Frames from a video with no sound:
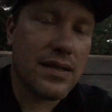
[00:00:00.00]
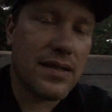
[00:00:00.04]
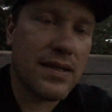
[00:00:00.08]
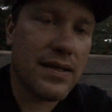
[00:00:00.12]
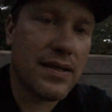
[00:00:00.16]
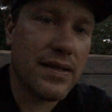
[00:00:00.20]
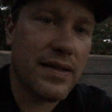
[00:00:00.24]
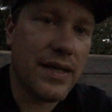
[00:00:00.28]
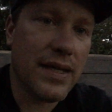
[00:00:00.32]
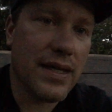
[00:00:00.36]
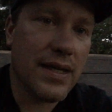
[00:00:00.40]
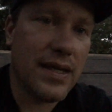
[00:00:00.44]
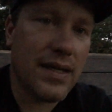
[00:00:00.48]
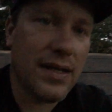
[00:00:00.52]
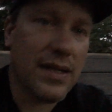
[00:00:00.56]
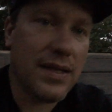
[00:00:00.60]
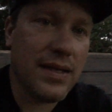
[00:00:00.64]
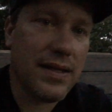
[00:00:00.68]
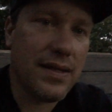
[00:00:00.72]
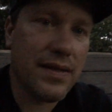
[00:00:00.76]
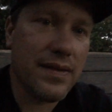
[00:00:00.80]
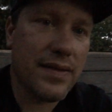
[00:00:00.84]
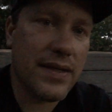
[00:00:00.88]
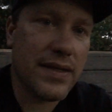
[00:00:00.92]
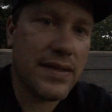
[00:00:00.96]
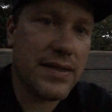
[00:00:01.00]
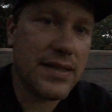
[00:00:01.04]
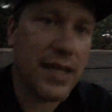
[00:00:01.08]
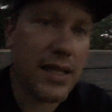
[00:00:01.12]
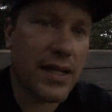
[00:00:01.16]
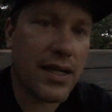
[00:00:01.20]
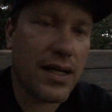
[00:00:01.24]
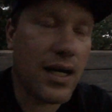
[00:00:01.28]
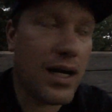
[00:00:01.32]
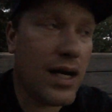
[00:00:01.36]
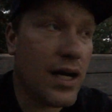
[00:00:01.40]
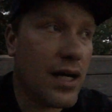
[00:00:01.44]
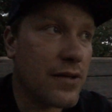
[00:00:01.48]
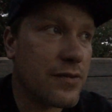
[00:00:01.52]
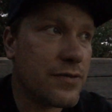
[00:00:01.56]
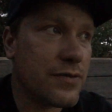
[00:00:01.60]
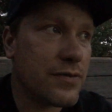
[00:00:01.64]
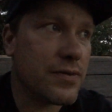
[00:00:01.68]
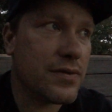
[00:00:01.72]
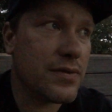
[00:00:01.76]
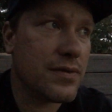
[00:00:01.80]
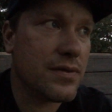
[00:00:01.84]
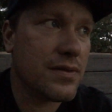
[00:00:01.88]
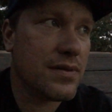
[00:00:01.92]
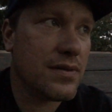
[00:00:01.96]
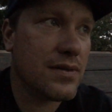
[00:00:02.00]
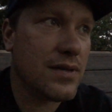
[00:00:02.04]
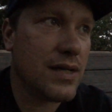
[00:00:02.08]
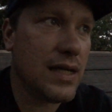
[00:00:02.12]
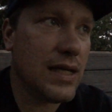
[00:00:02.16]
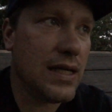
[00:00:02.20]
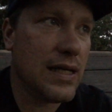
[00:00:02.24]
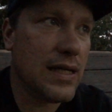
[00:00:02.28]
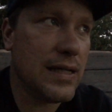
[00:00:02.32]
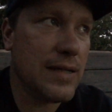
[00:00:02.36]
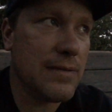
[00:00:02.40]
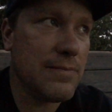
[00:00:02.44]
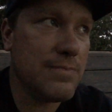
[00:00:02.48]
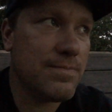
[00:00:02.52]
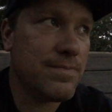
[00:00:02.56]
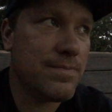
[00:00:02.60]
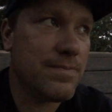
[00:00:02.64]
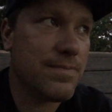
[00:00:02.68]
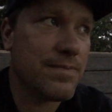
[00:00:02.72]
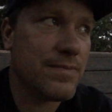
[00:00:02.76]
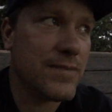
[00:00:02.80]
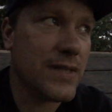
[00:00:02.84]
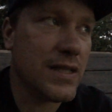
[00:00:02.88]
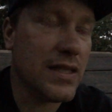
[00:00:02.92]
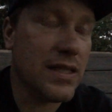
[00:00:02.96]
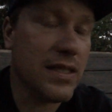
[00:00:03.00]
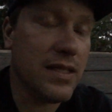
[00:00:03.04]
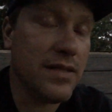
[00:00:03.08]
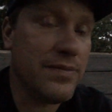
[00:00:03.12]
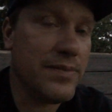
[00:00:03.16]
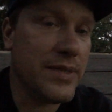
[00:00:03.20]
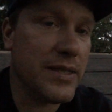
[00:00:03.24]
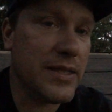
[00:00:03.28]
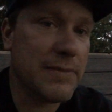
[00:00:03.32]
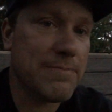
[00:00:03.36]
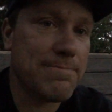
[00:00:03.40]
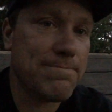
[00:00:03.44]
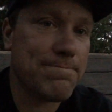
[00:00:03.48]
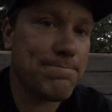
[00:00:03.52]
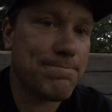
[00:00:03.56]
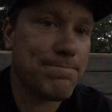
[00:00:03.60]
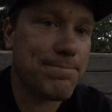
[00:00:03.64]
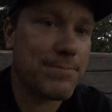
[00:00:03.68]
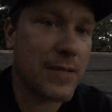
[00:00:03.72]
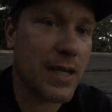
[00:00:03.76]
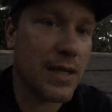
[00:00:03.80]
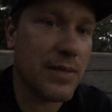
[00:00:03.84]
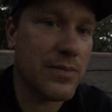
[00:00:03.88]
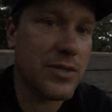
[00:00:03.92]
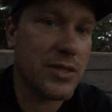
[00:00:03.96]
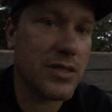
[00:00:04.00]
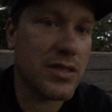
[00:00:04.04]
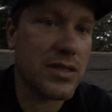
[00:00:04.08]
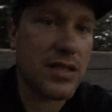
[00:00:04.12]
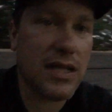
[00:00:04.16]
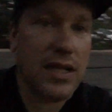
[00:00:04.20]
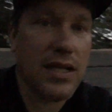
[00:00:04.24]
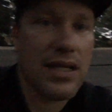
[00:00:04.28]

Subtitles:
they take off and leave me. I'm just